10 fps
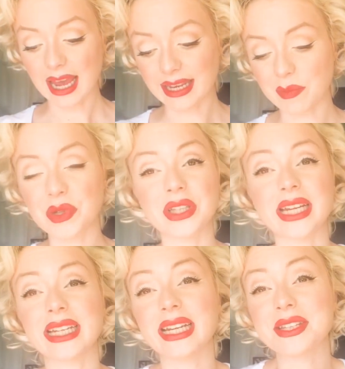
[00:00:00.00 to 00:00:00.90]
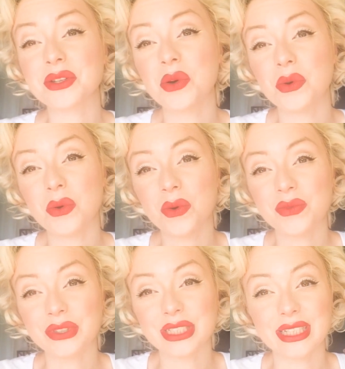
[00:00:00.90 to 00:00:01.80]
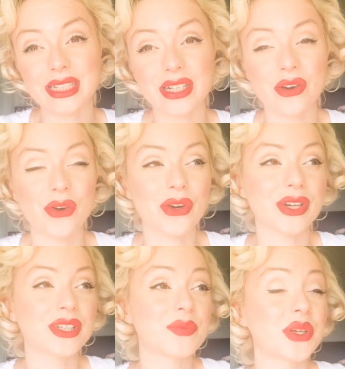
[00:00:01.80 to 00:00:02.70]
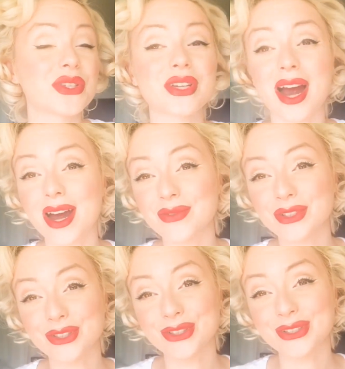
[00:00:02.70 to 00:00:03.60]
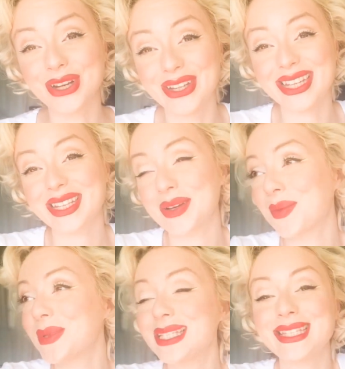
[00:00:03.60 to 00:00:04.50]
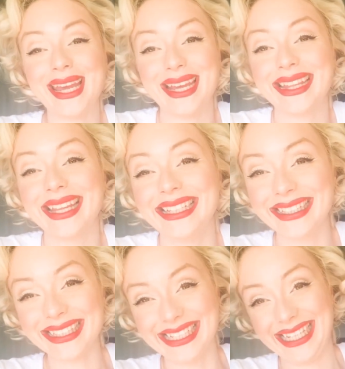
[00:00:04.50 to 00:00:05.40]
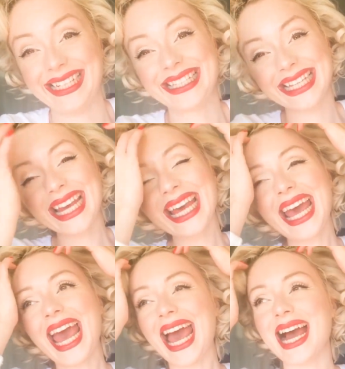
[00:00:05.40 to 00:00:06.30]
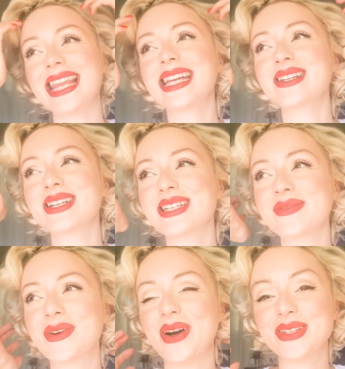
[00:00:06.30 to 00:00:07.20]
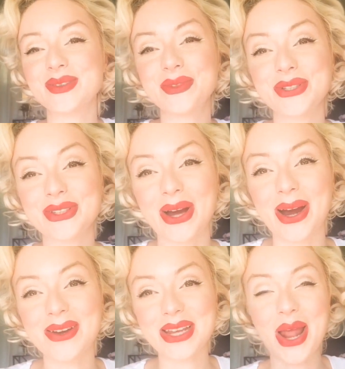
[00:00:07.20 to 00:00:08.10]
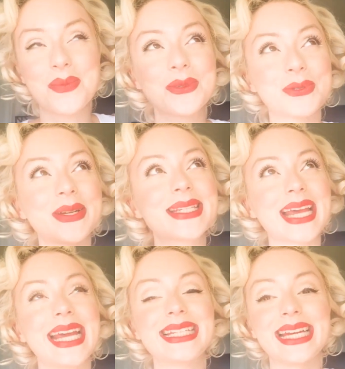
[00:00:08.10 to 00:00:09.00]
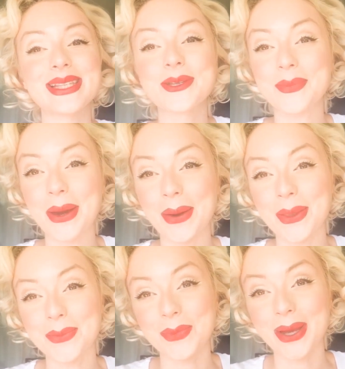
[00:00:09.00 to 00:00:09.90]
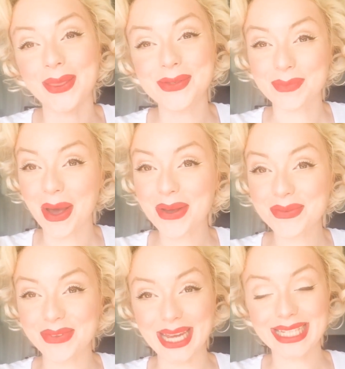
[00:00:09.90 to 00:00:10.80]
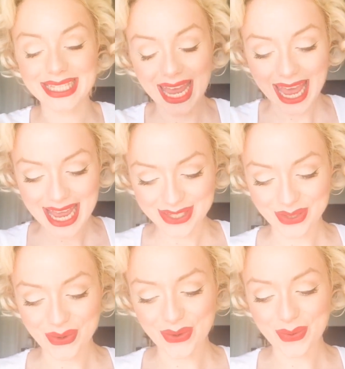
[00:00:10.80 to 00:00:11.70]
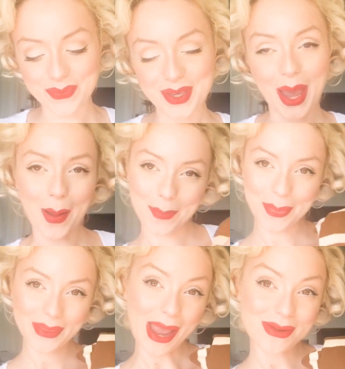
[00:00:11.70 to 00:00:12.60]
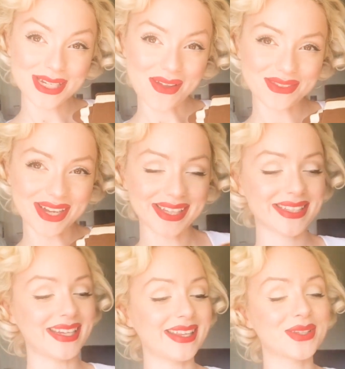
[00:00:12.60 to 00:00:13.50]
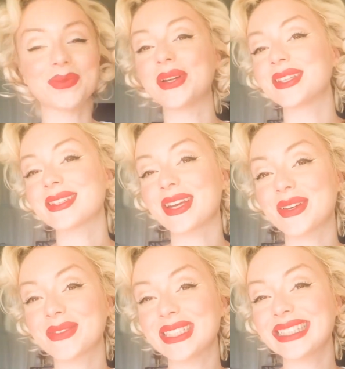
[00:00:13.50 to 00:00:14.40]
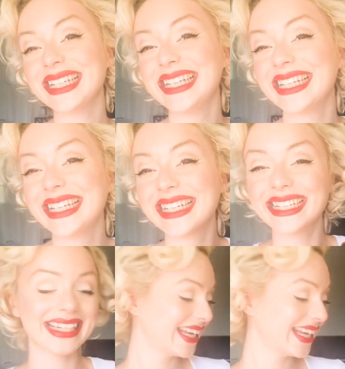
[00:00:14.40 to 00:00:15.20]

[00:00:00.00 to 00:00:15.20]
And then put like a nice coat over it, or just a scarf as usual, as I've been saying these days. I think it's because I've got some new scarves and I'm so excited to pair them with some outfits. So yeah, I would definitely say this one's a good